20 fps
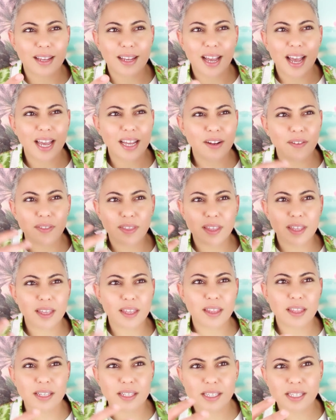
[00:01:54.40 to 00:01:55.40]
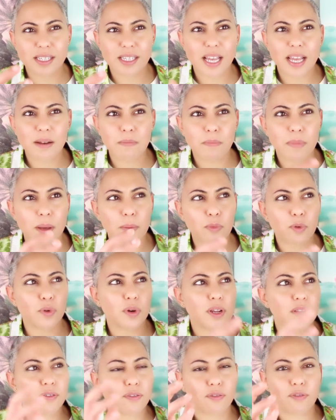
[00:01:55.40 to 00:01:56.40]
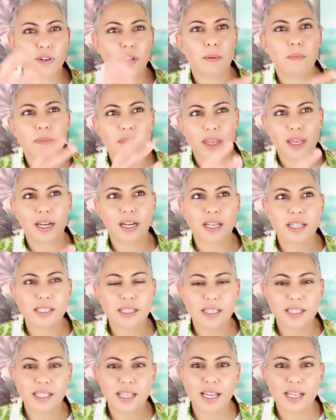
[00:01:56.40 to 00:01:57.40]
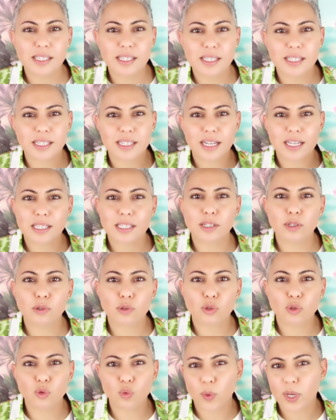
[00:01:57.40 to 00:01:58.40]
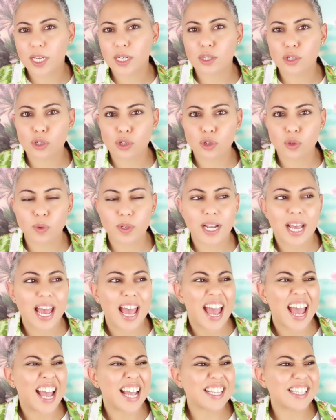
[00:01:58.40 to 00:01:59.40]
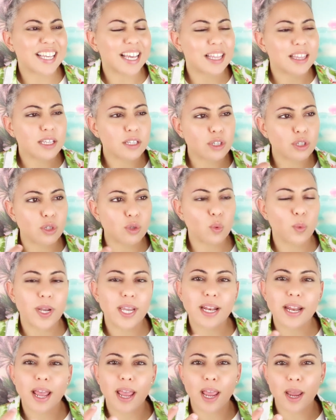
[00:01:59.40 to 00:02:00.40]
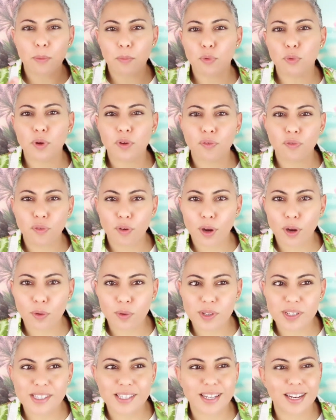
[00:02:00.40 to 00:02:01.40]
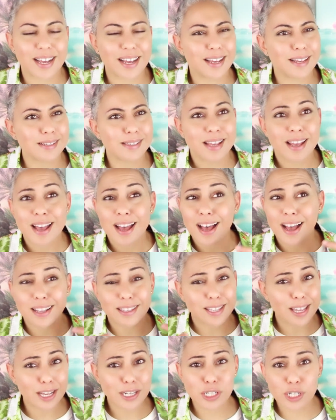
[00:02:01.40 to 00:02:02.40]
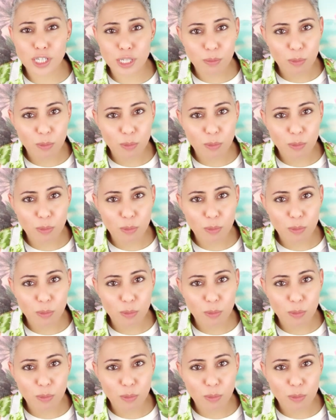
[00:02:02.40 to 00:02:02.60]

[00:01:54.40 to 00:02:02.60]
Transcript: kind of the, the scent memory from then because this has this nice little sweetness to it. It's like this sweet ambery fragrance that has a touch of